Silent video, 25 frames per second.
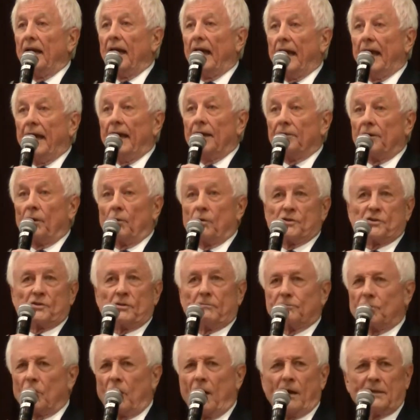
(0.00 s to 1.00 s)
And there was
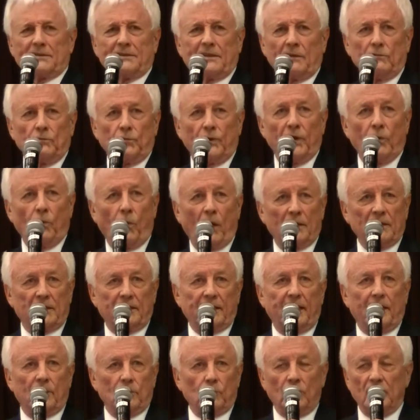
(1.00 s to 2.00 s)
some talk that we wanted
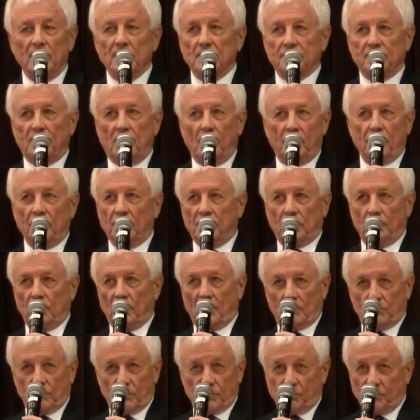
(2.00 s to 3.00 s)
to get rid of Coyote
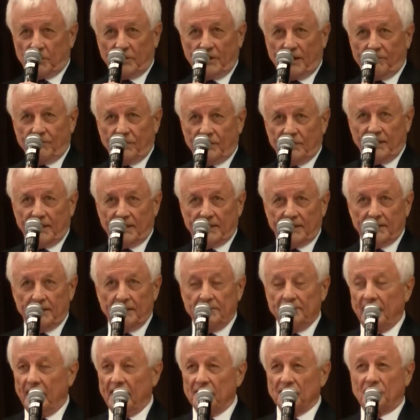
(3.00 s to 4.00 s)
Run, which we never did.
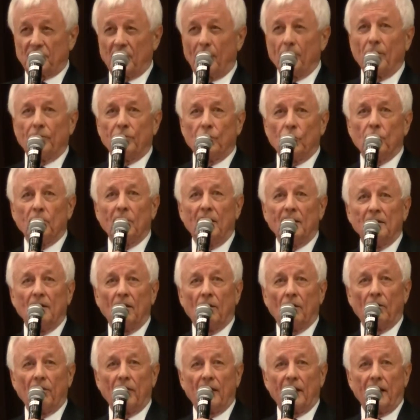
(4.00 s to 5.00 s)
Some of you may
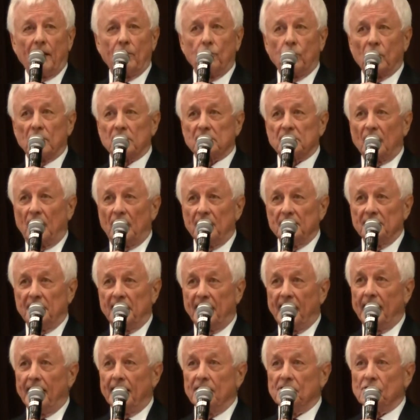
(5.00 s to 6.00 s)
know that I worked on
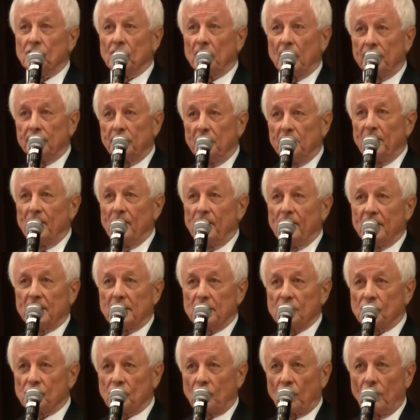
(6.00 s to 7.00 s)
the Aging of
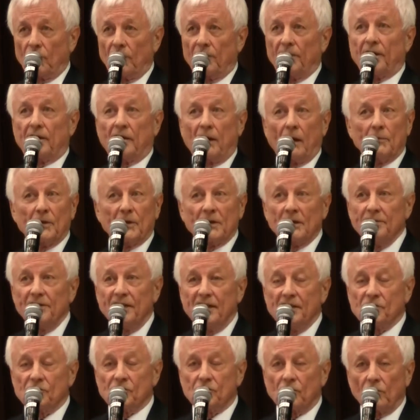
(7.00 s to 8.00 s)
America story, the Coming of
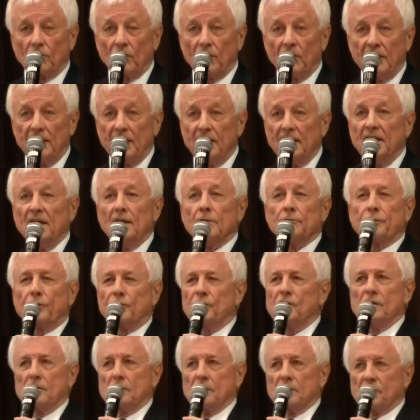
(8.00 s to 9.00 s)
Age story, for
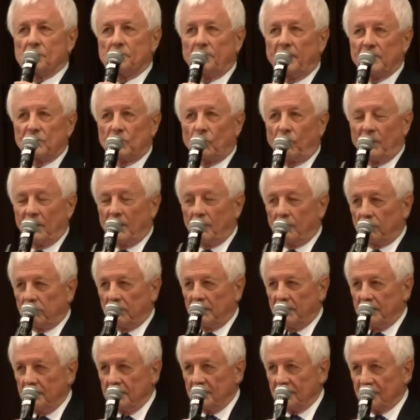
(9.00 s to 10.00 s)
years. It's been
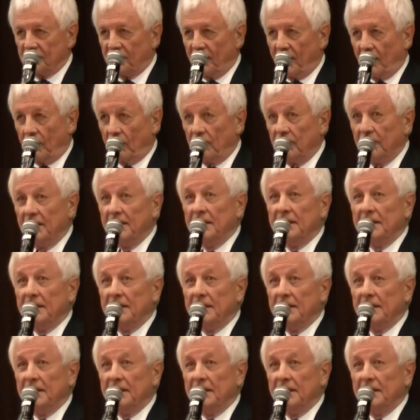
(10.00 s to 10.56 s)
23 years now.